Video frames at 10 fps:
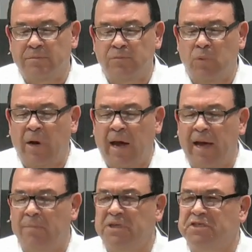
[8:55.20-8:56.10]
when I
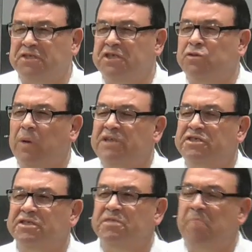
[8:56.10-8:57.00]
come into
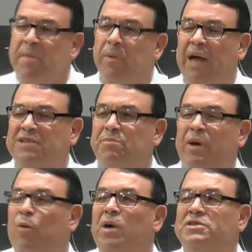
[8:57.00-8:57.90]
situations and people ask me
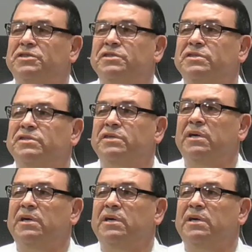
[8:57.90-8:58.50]
questions,